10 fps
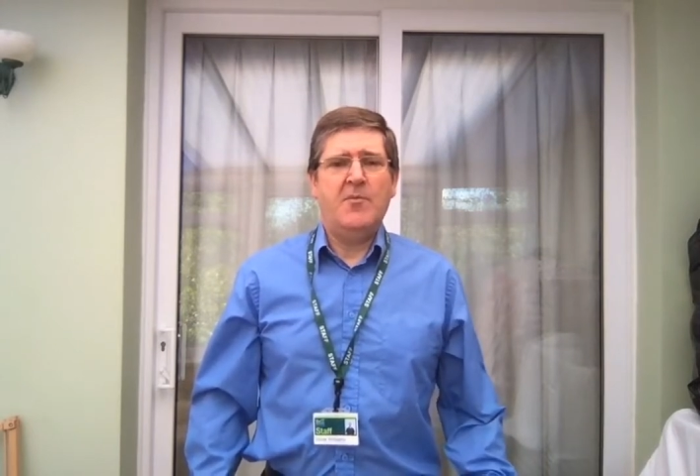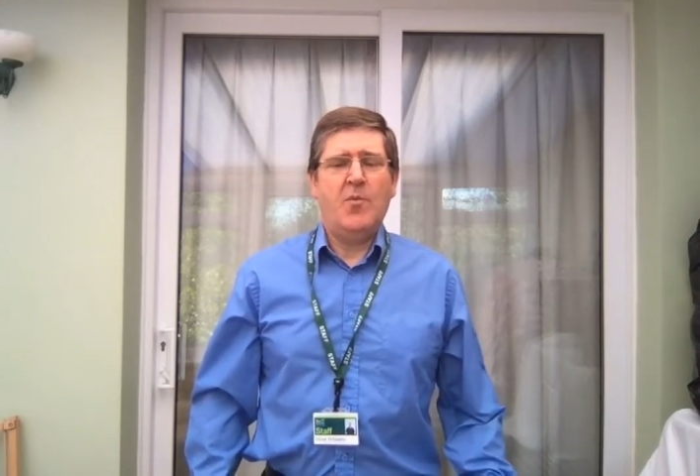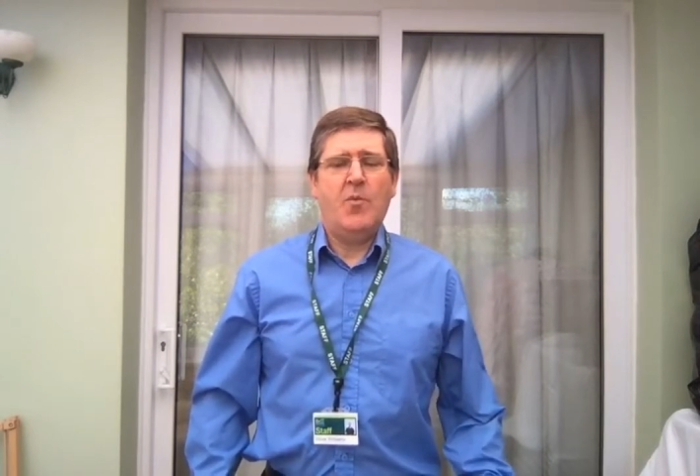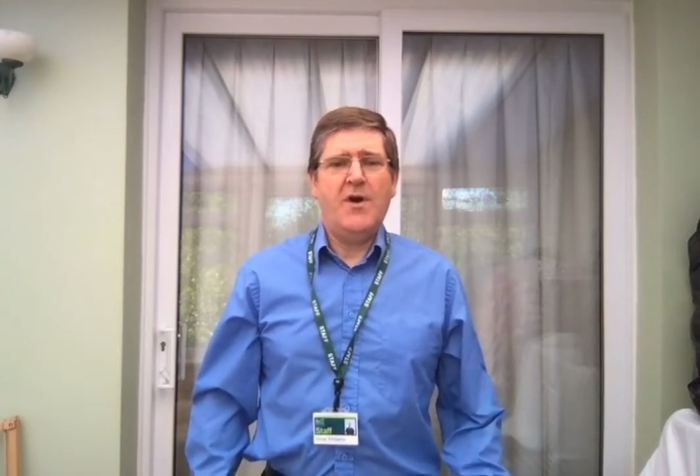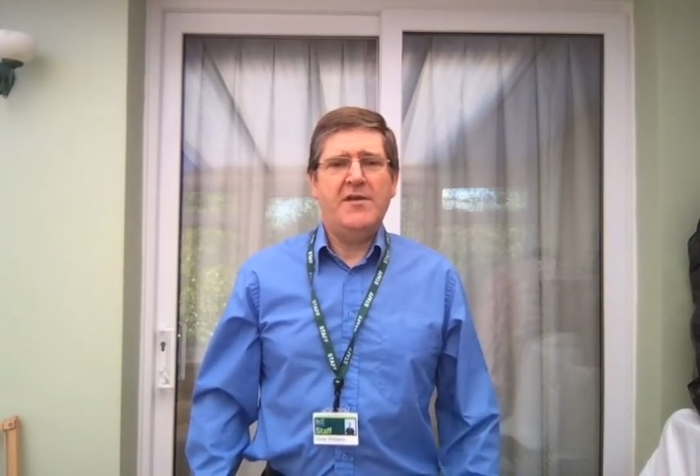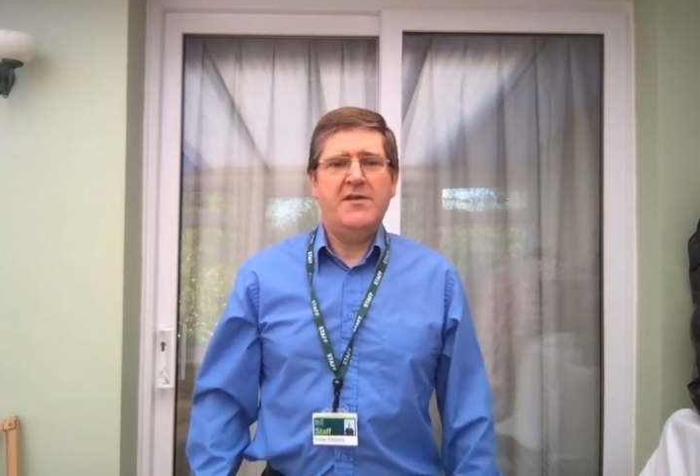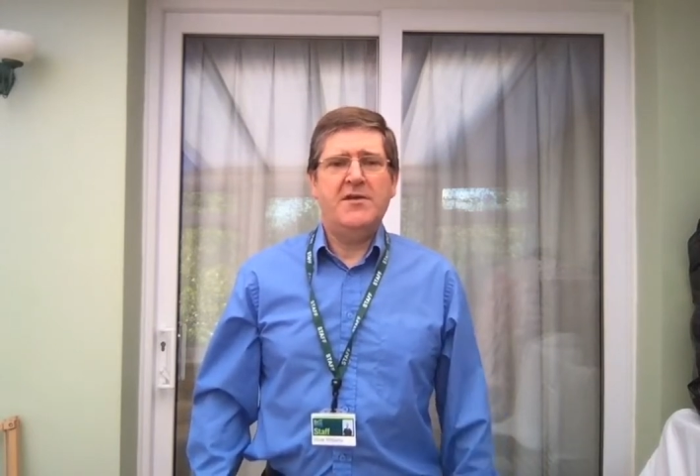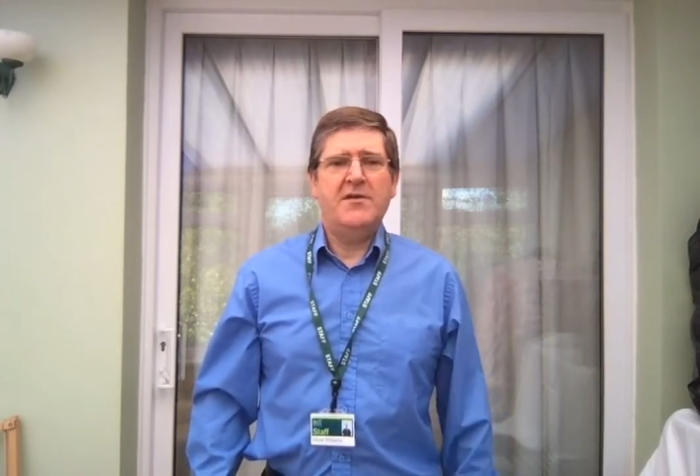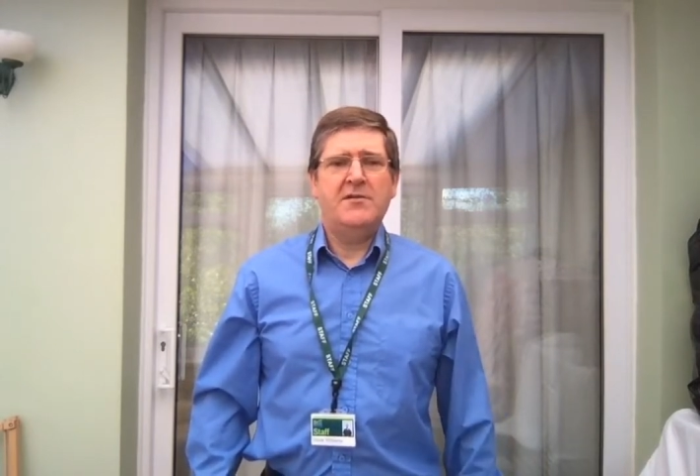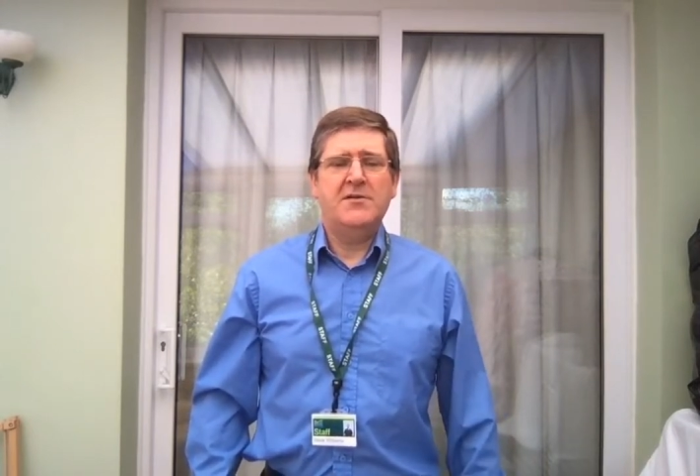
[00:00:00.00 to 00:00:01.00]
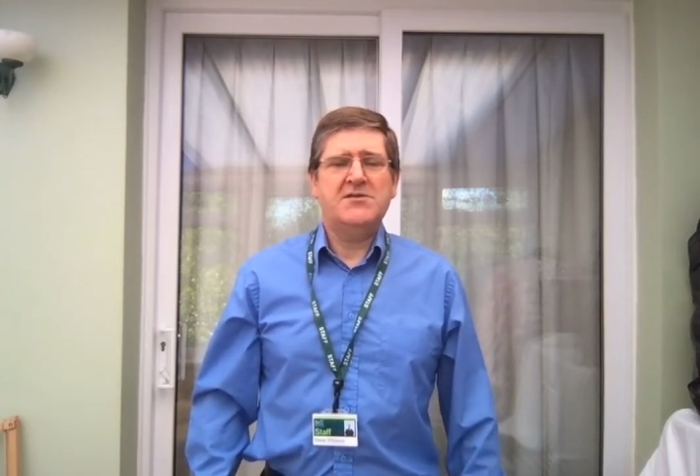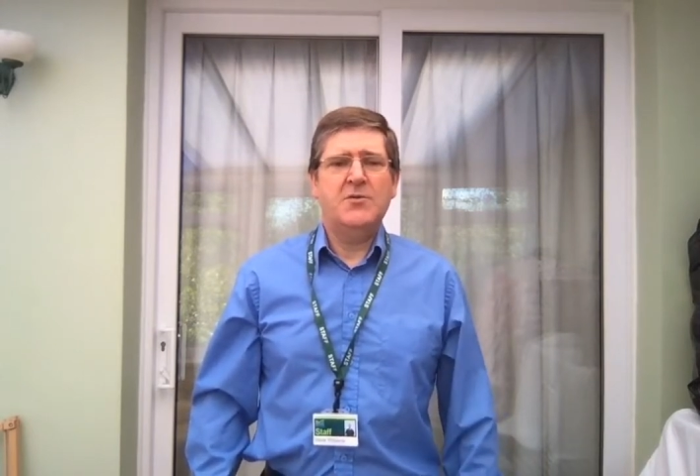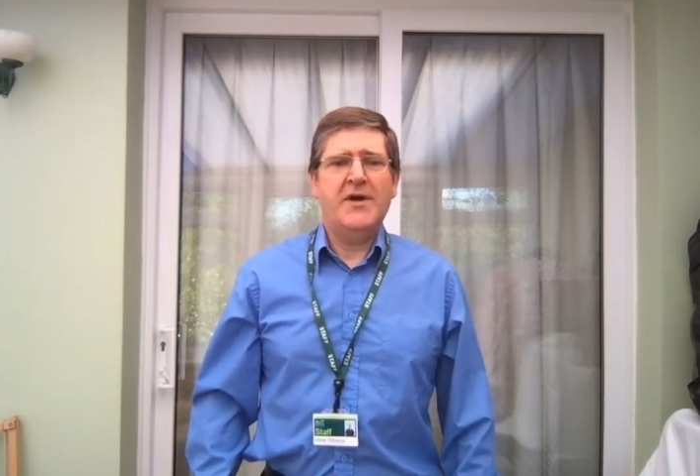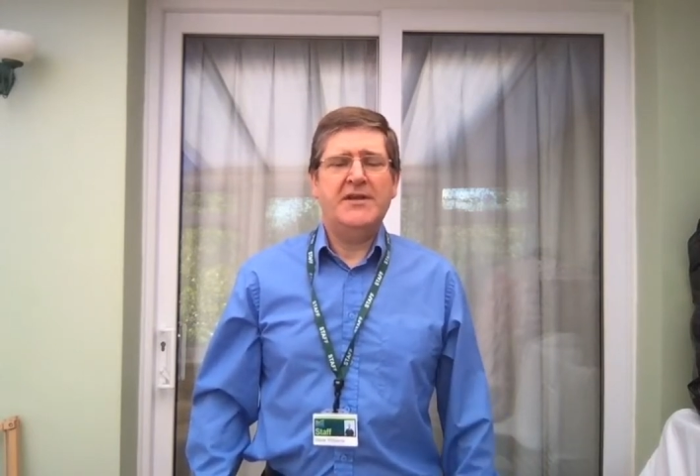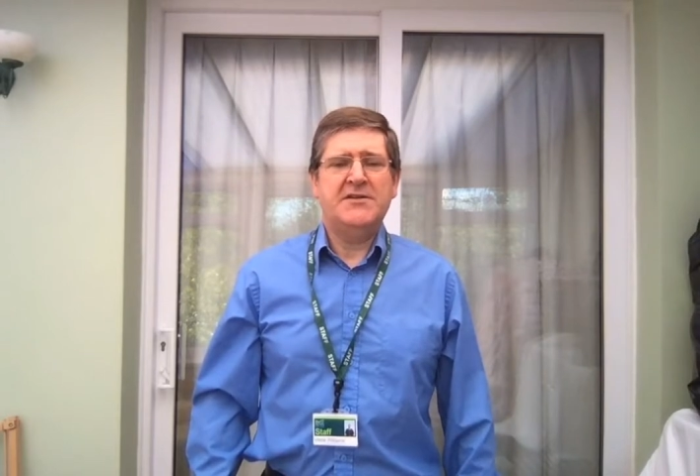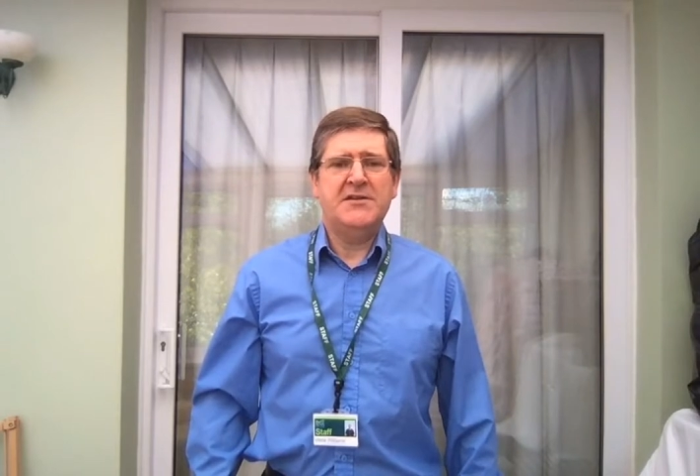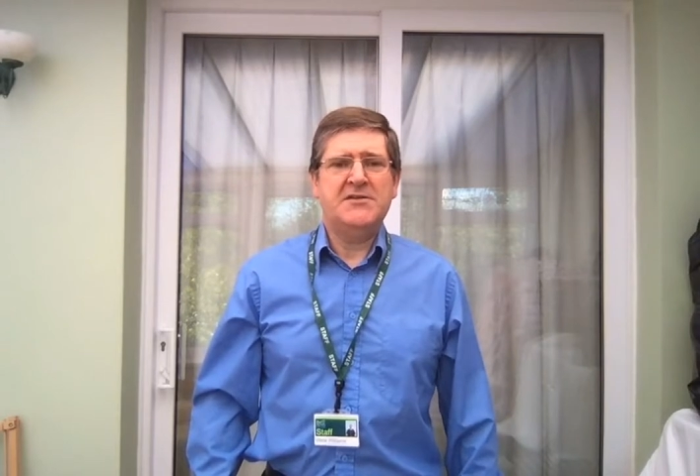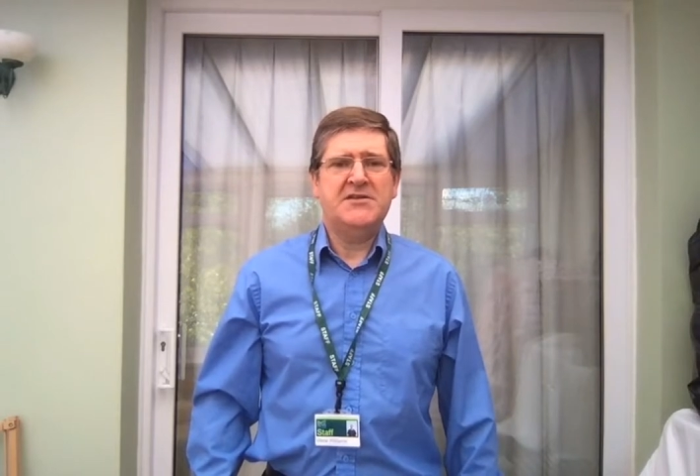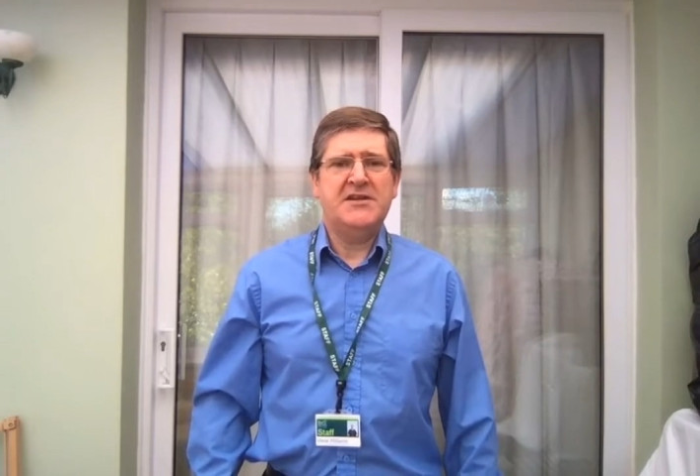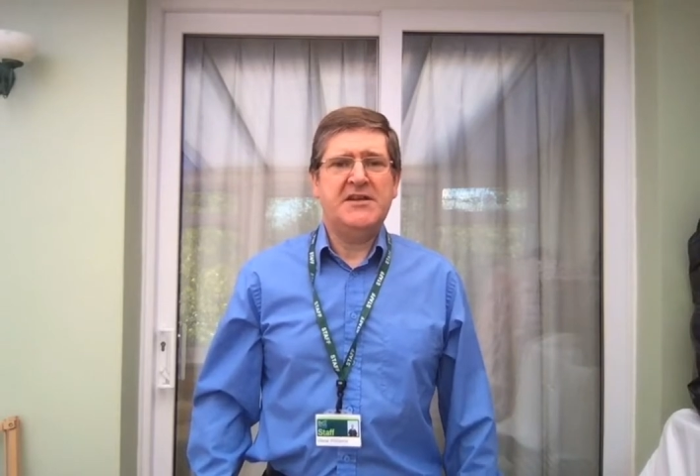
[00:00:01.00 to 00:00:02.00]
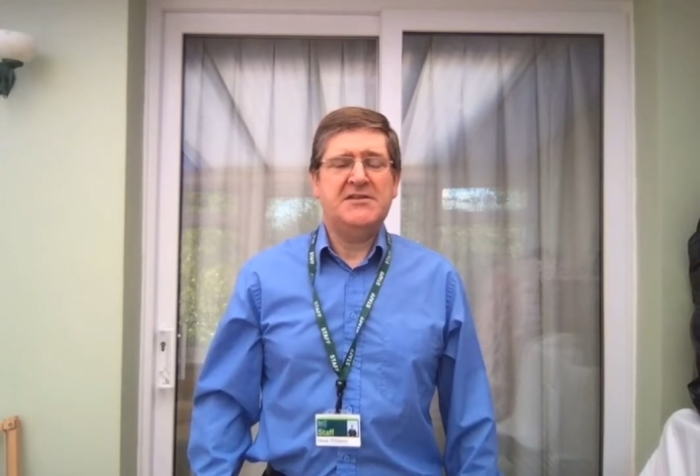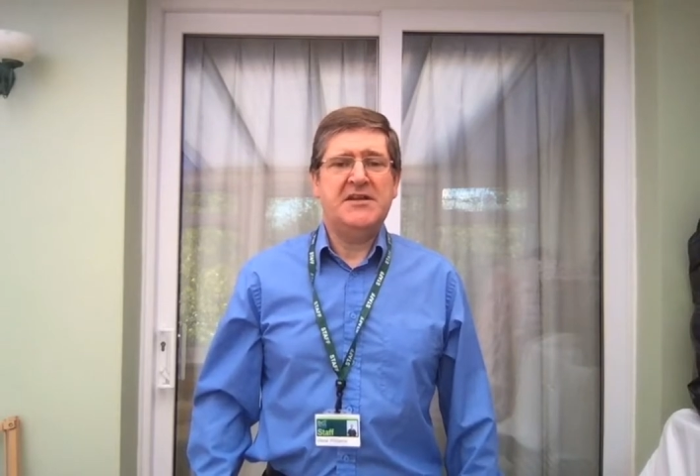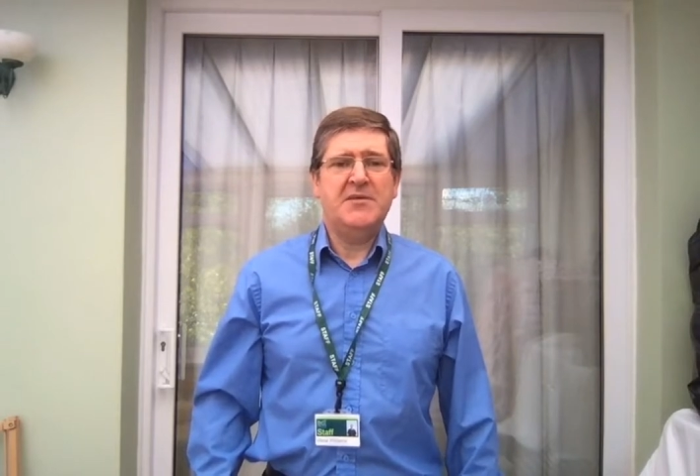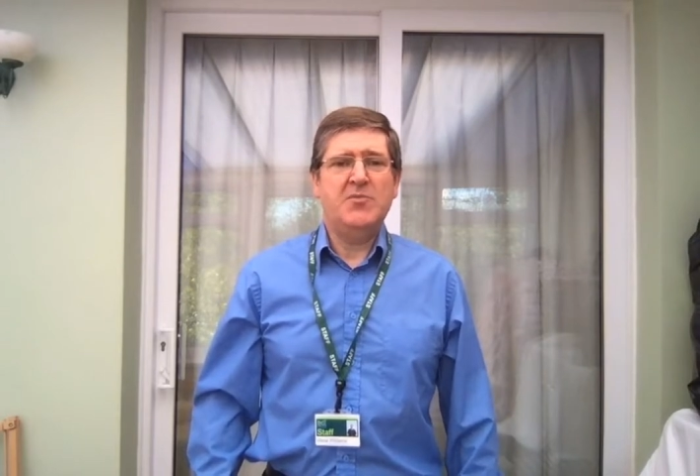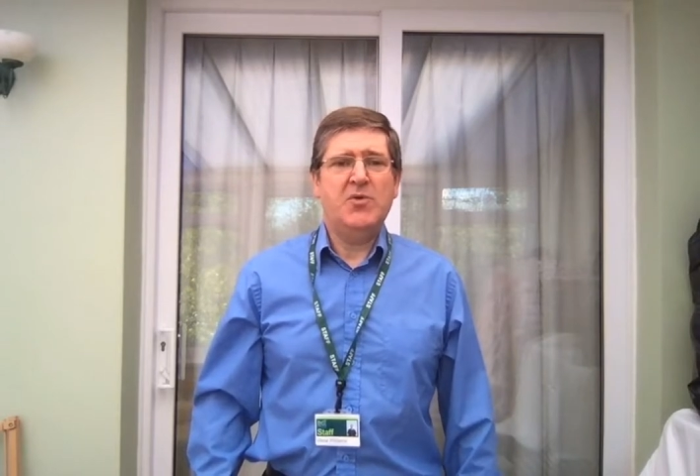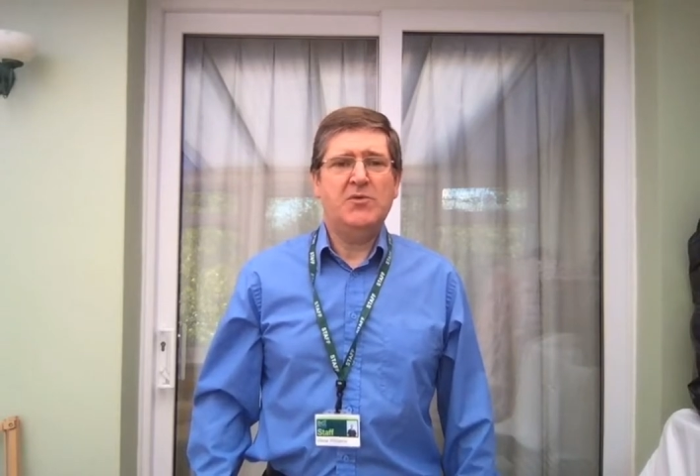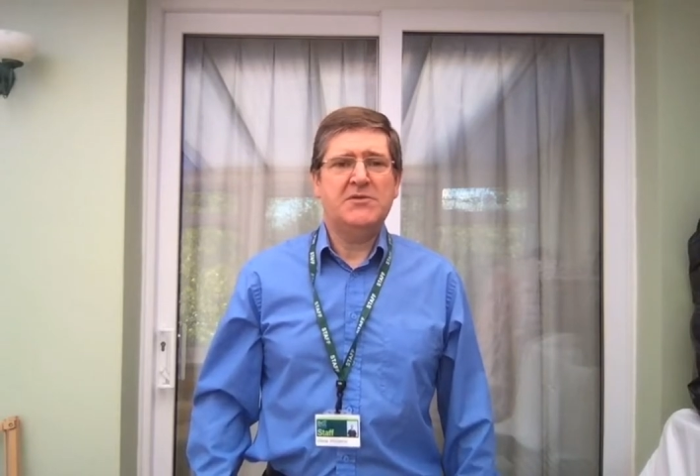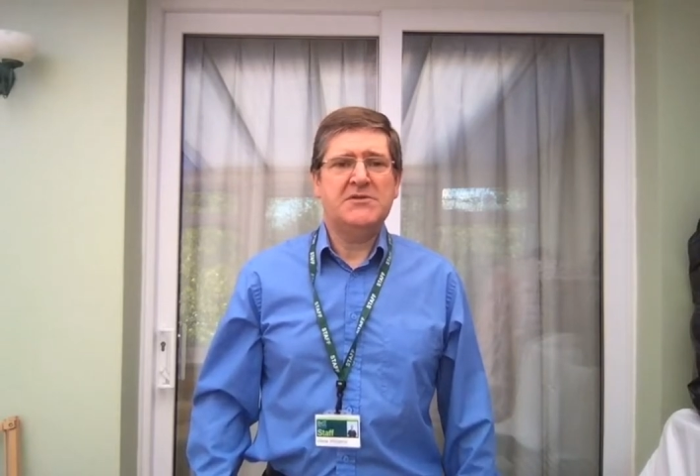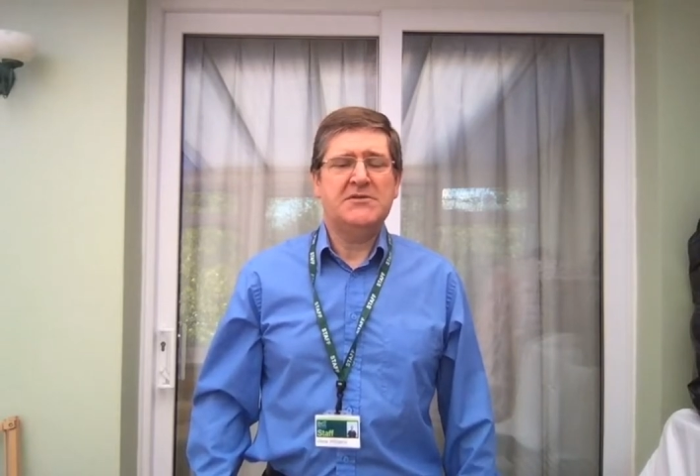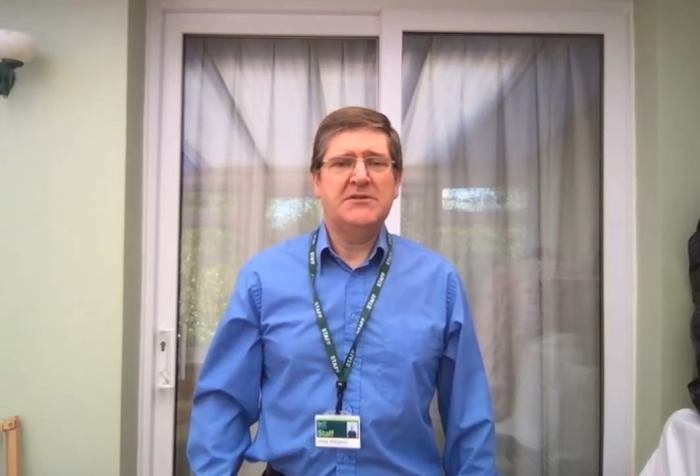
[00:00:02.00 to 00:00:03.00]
Why the Earth looks the way it does is important.